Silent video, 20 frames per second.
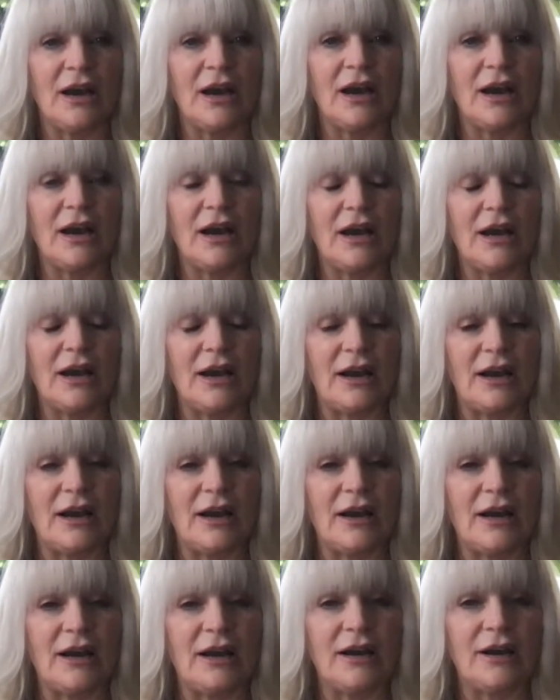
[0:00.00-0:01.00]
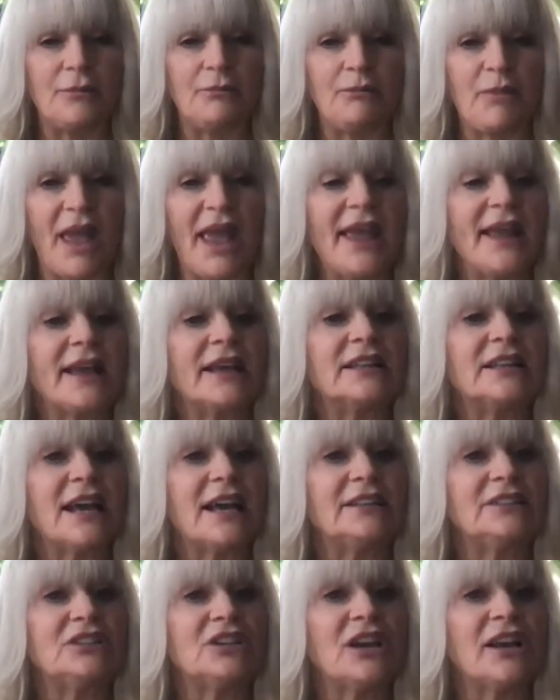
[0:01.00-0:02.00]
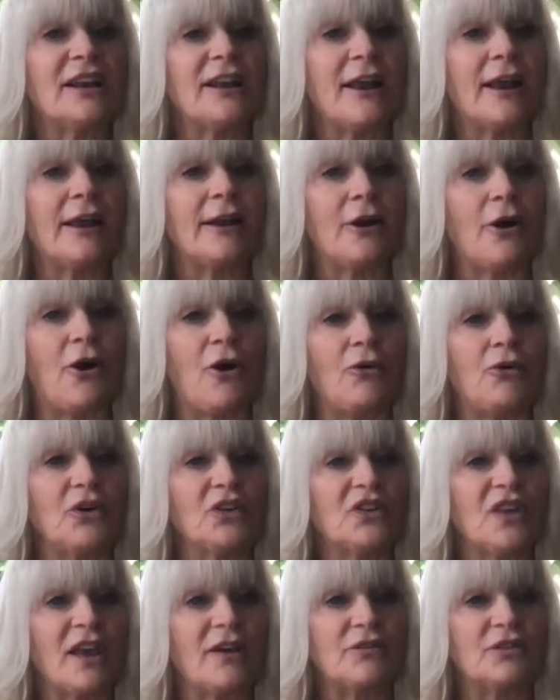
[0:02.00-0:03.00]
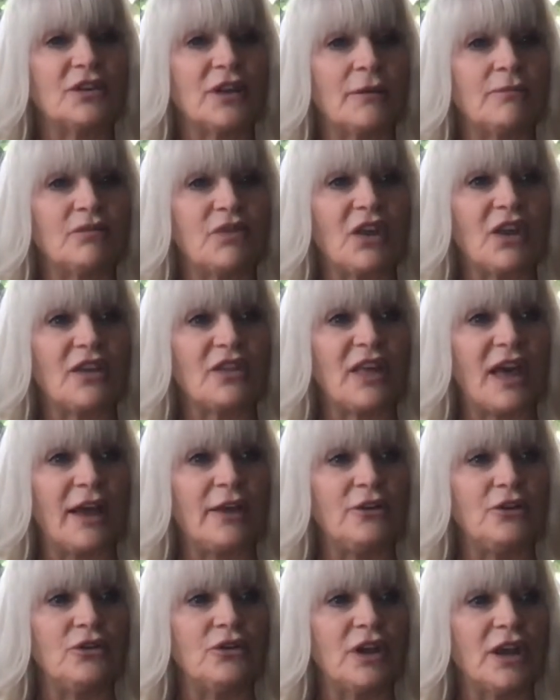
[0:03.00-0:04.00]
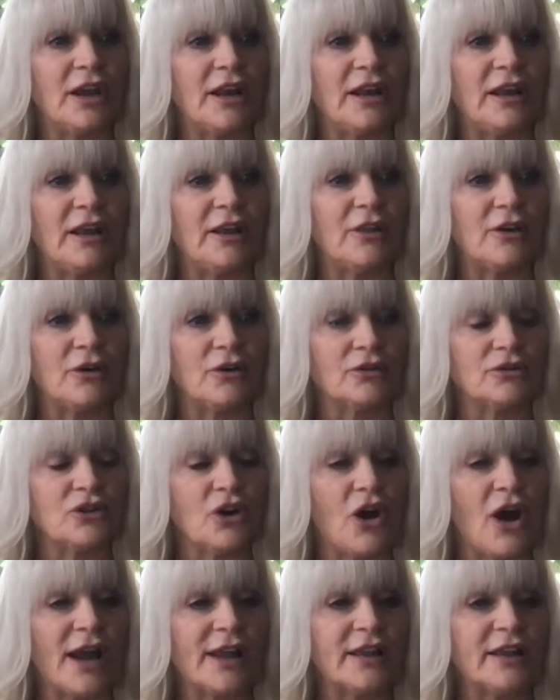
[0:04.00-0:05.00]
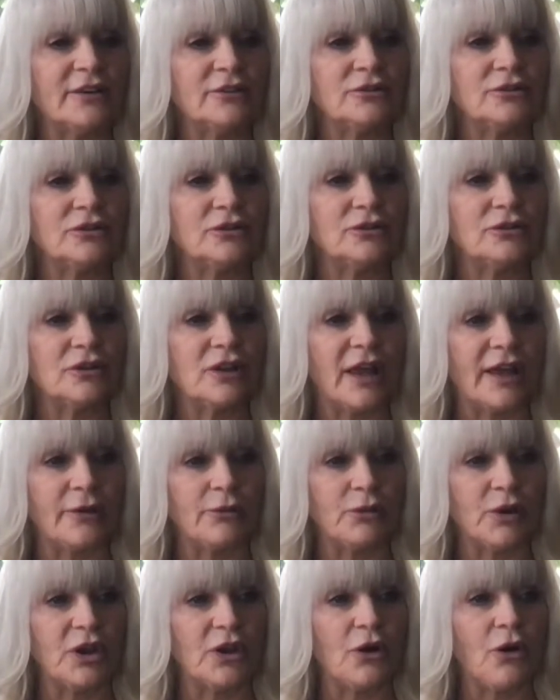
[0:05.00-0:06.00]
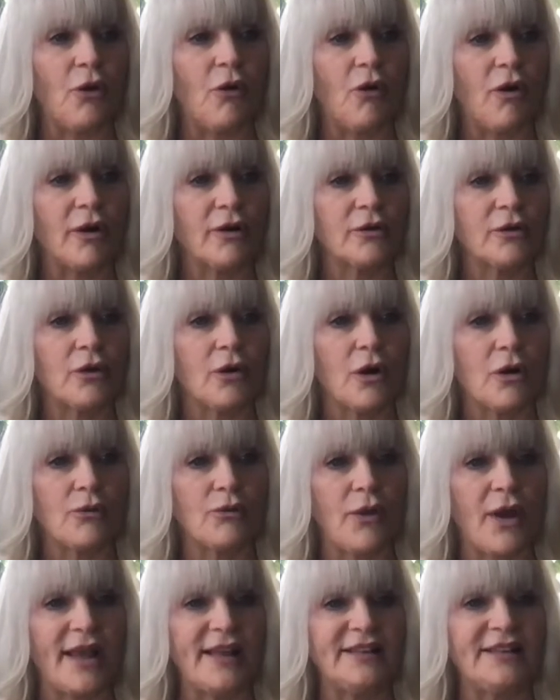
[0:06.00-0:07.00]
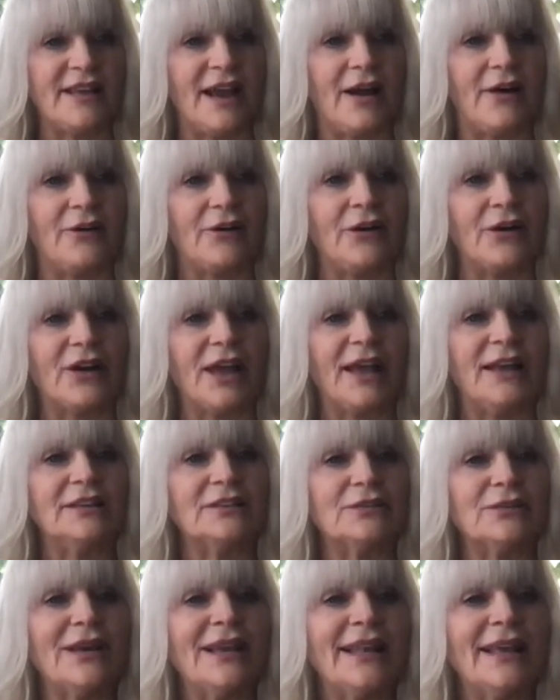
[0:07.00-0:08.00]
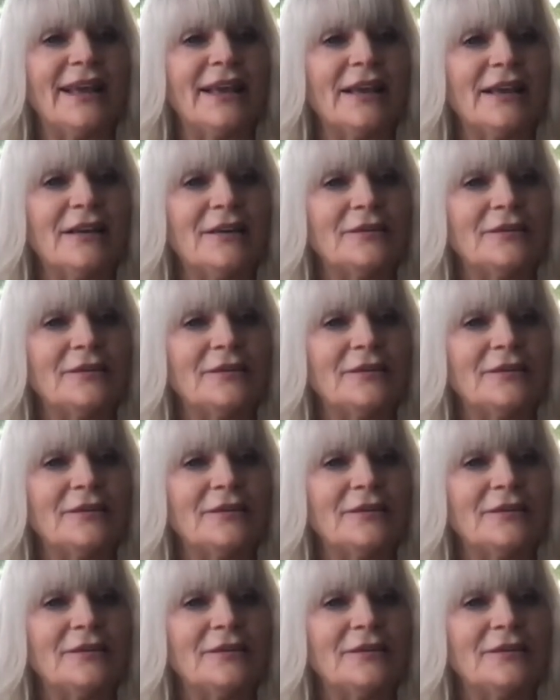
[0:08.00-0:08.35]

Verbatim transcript: uh paying attention and always have something that you can either talk into like record or write down okay sweetie